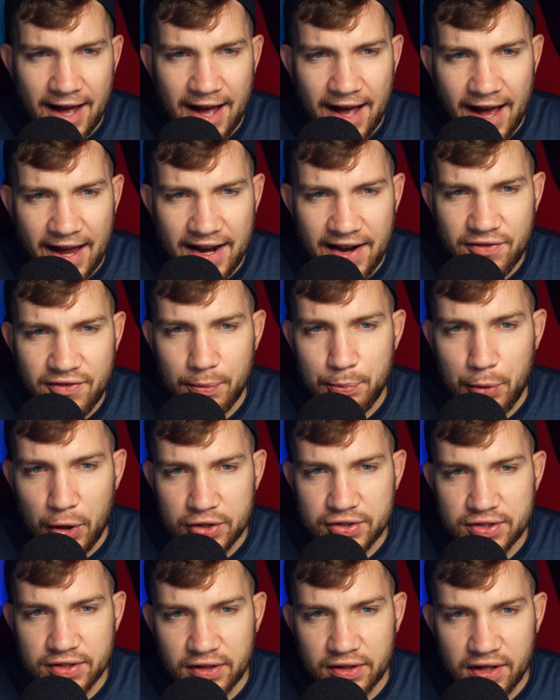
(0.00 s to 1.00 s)
I never
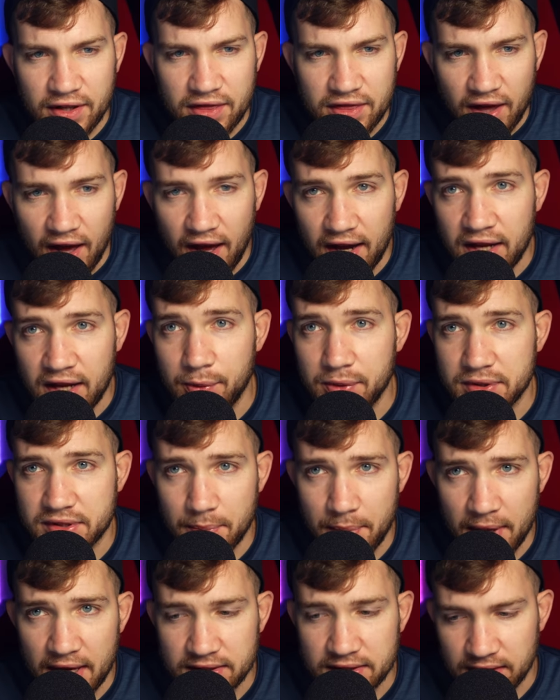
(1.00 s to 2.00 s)
personally thought he was the
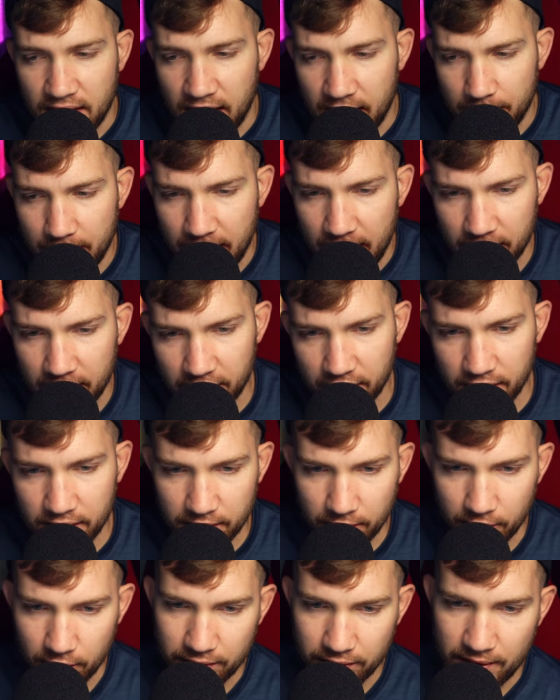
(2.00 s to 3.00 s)
best linebacker
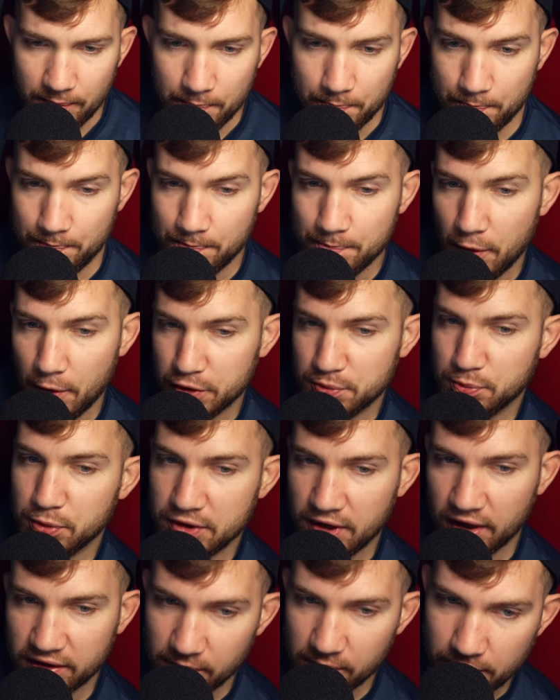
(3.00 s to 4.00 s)
or the most
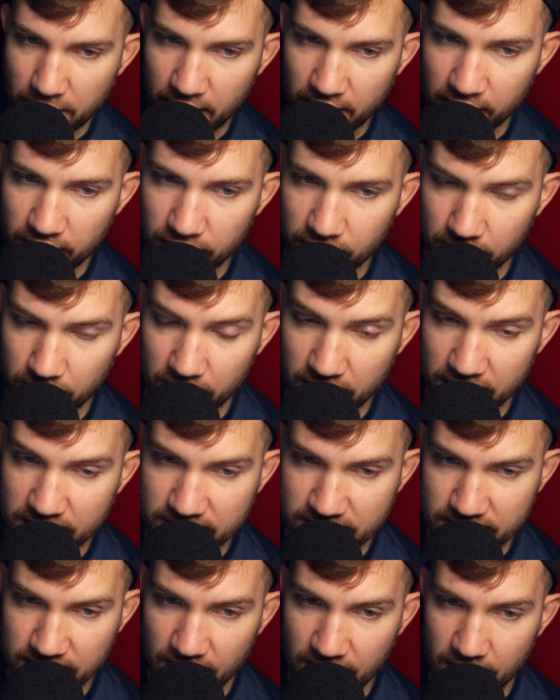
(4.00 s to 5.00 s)
productive player for
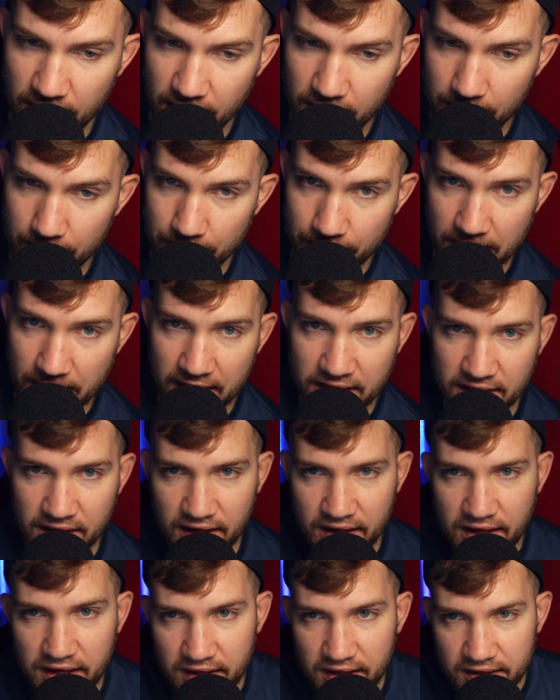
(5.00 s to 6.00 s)
us. I think
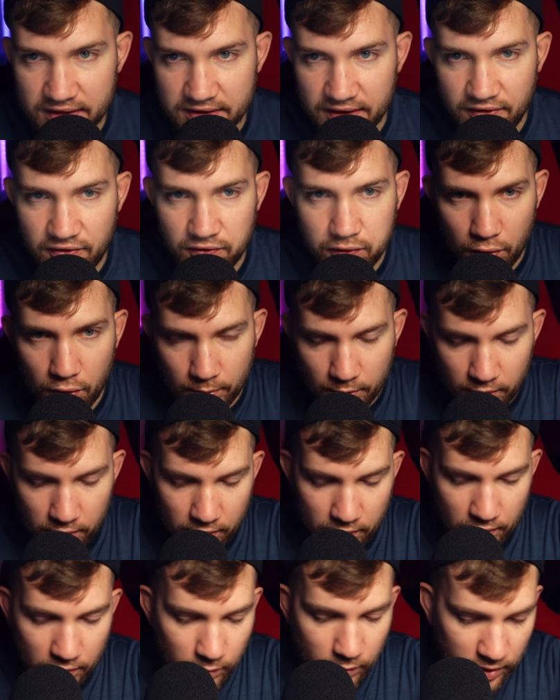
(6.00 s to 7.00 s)
he is a former,
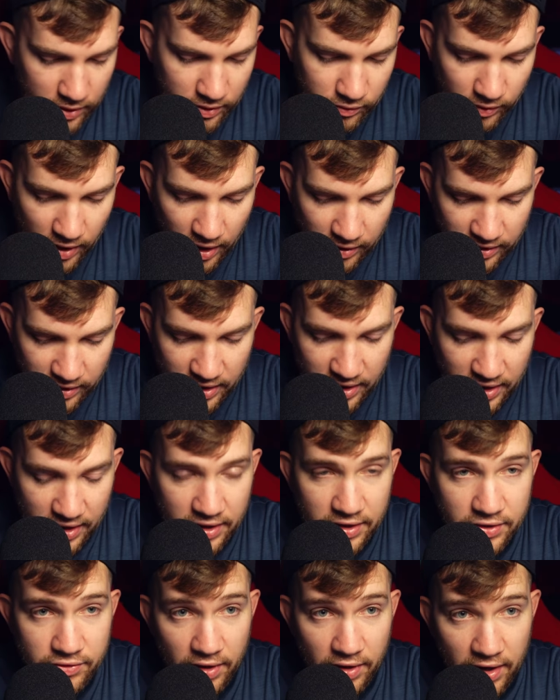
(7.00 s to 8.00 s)
what round did he get
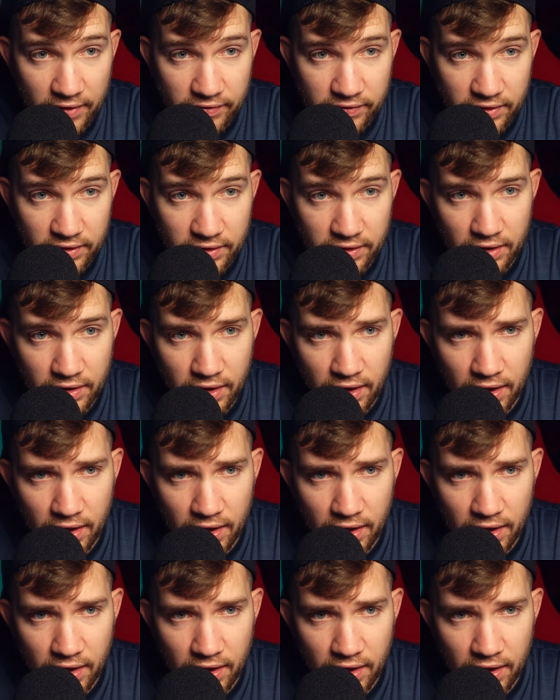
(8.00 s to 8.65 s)
drafted?